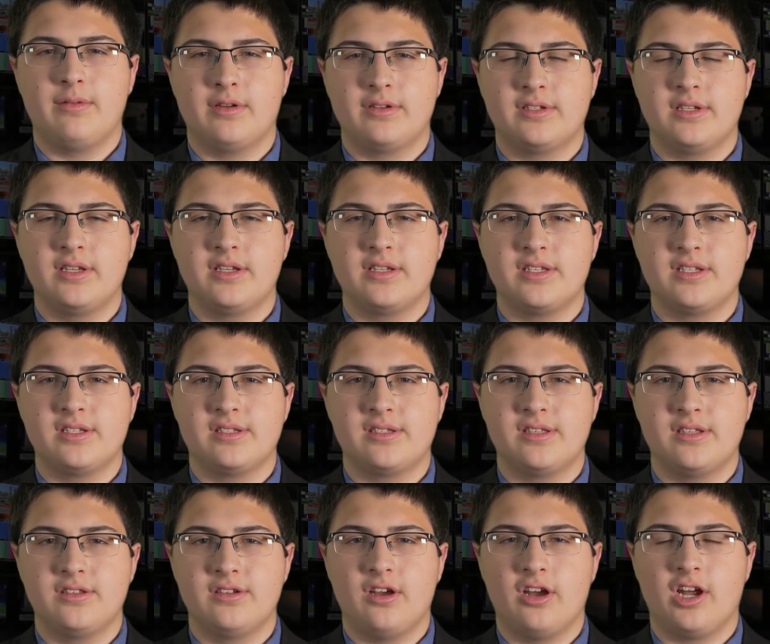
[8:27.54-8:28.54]
their citizens
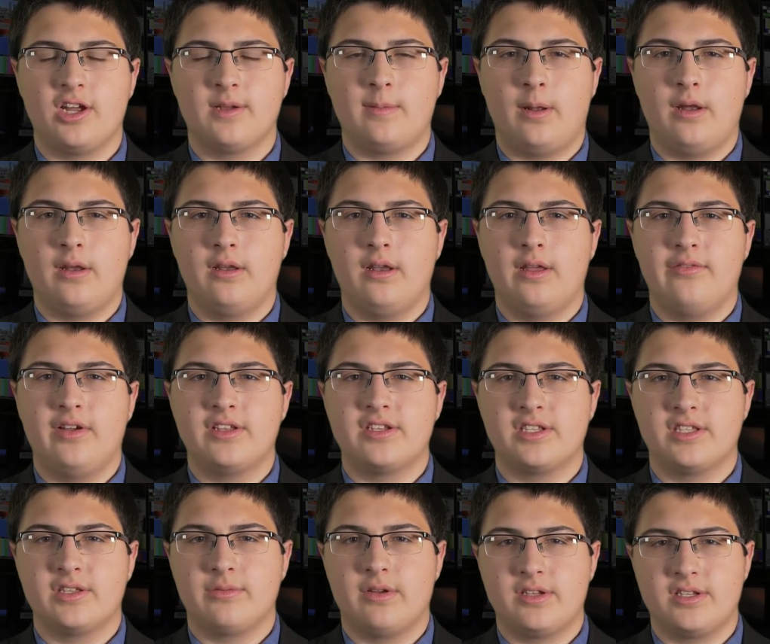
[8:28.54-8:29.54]
in the dark about
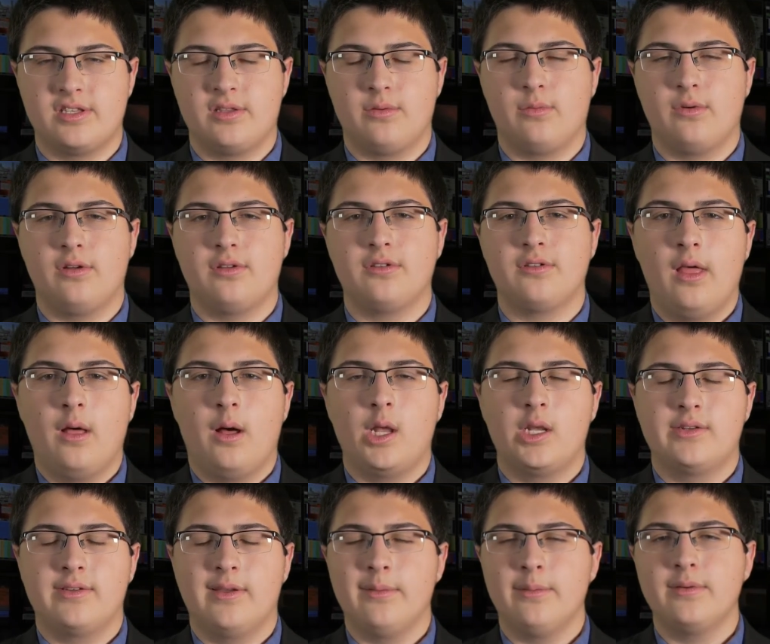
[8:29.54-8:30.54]
events in the rest of the world.
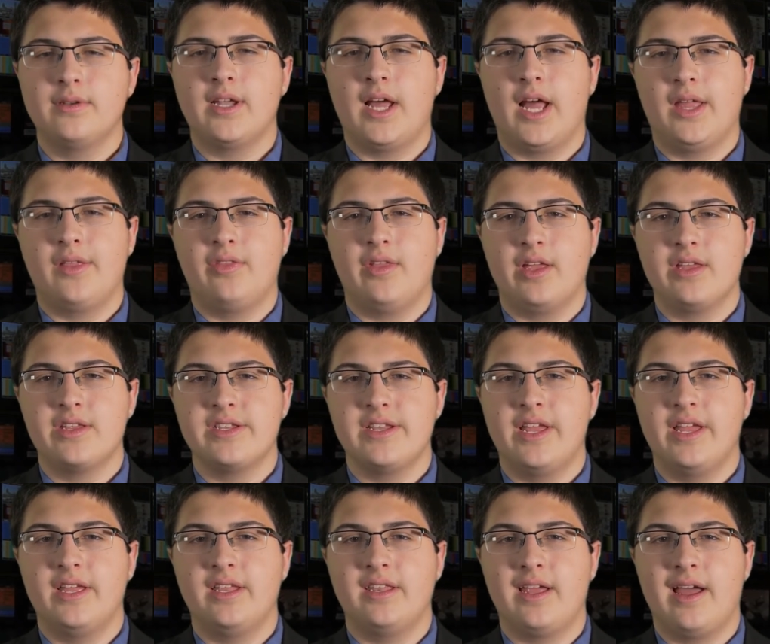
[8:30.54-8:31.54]
On November 9,
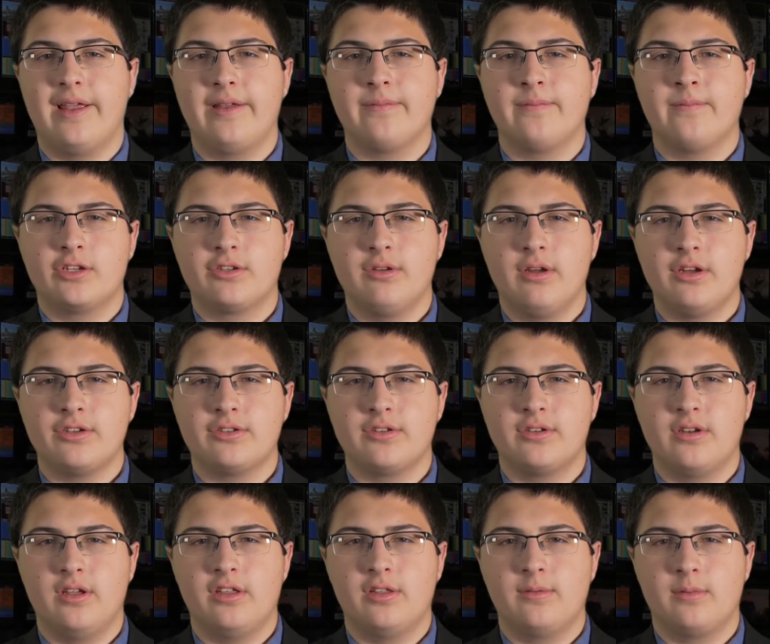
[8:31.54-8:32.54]
1989, the
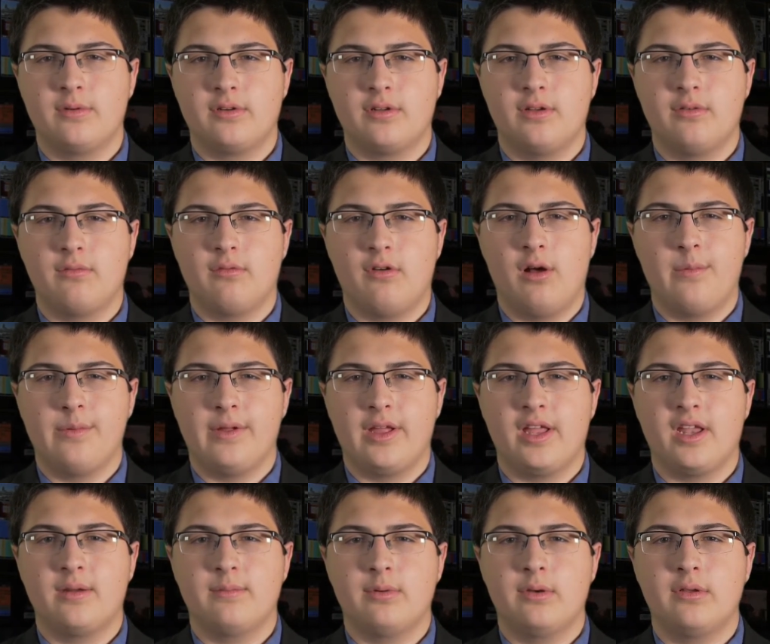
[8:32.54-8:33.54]
destruction of the Berlin Wall
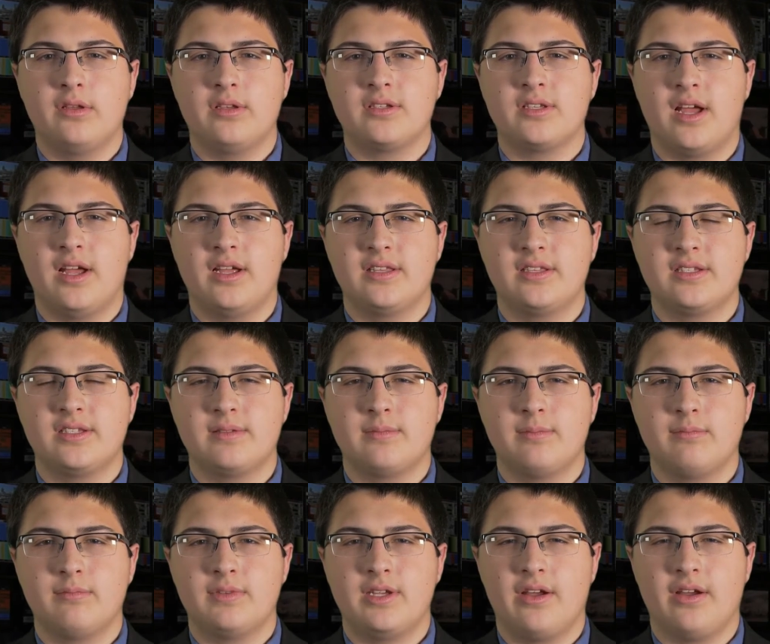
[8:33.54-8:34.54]
began on both sides,
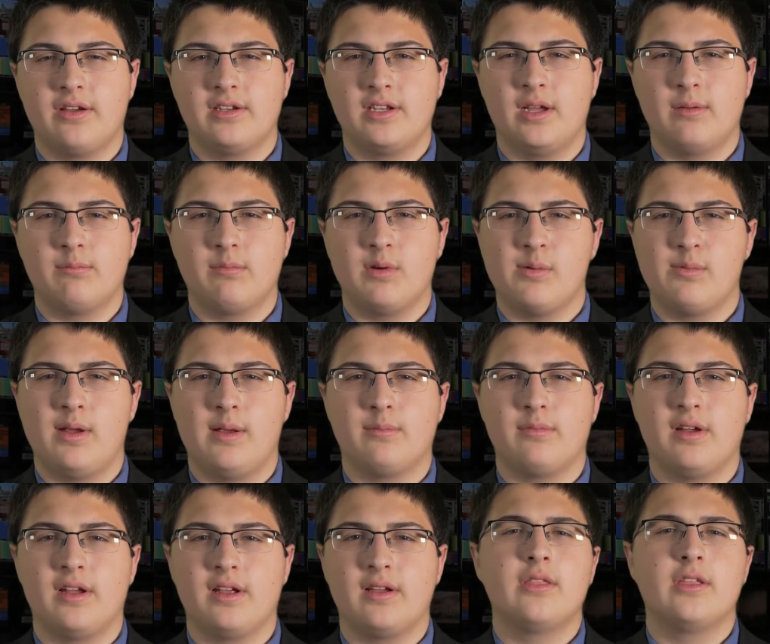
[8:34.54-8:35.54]
tearing down brick by
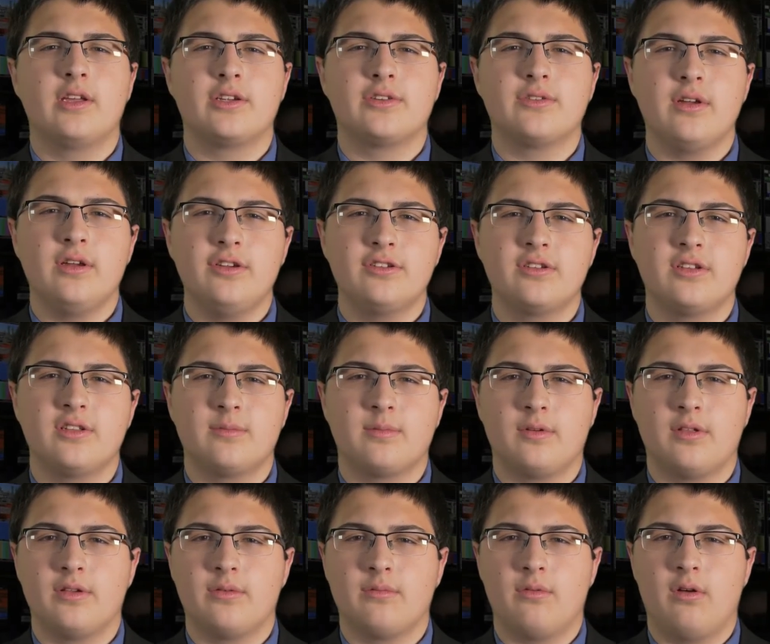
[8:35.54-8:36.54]
brick. The destruction of the
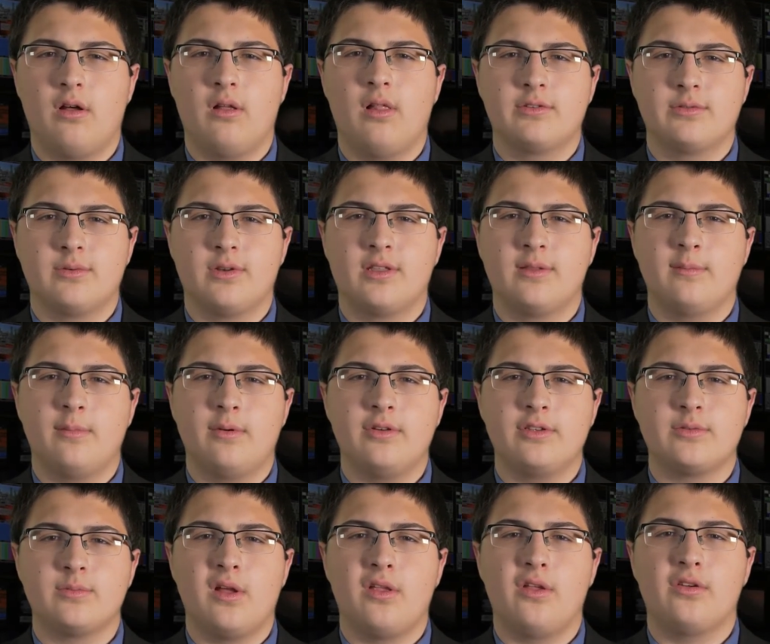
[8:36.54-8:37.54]
Berlin Wall was one of the
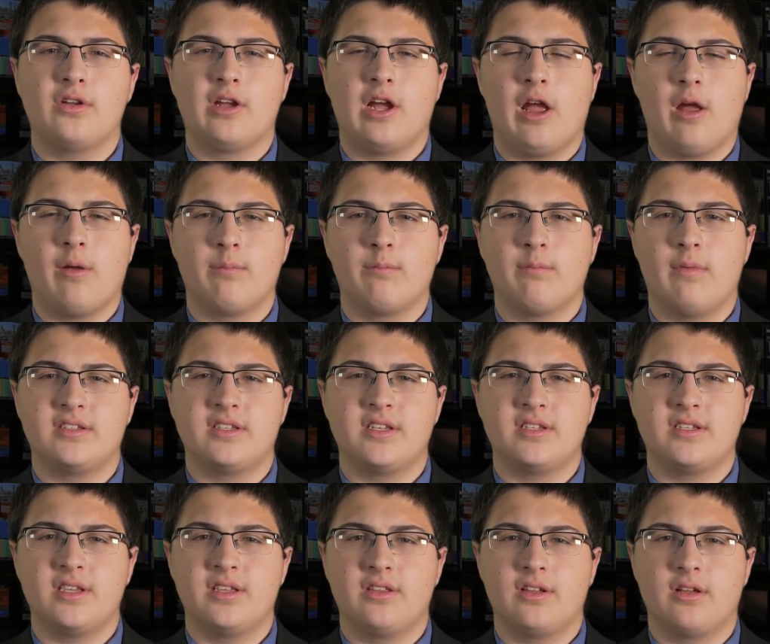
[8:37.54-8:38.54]
most well-known
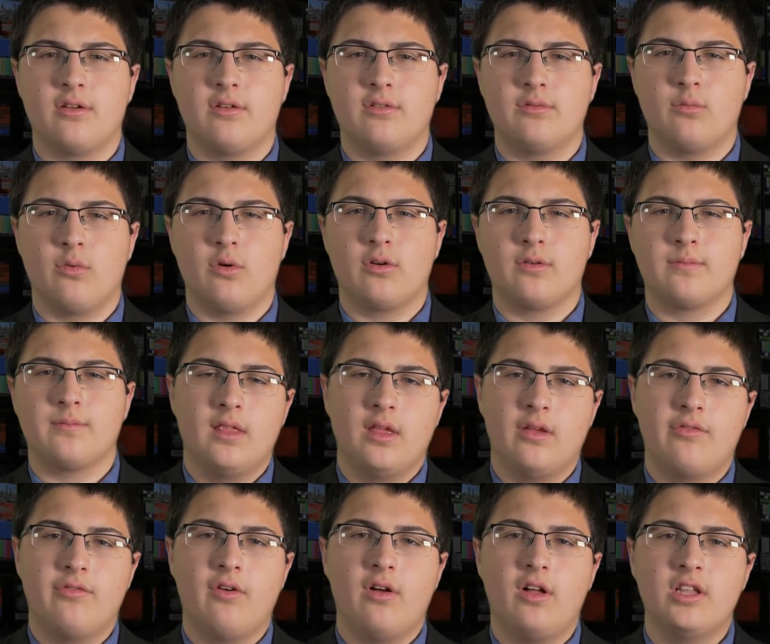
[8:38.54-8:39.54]
compromises in the Cold War. The
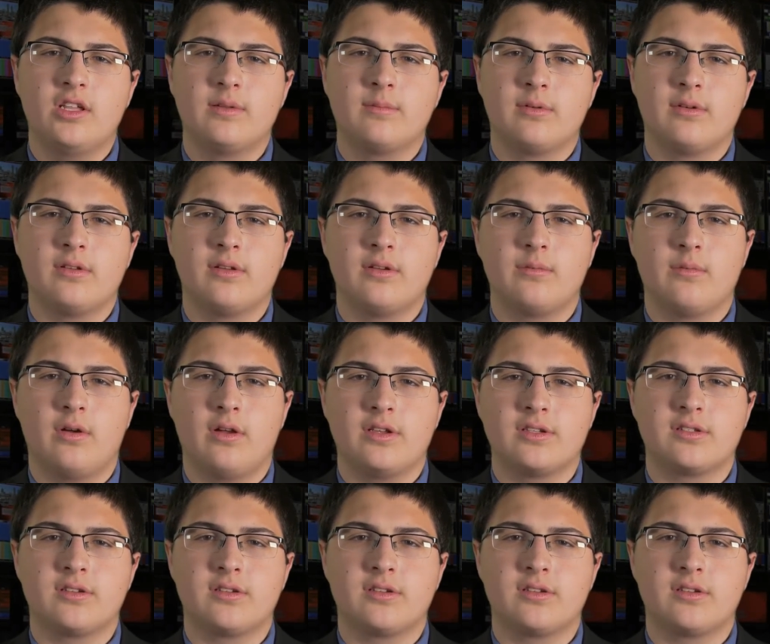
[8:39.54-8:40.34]
fall of the Berlin Wall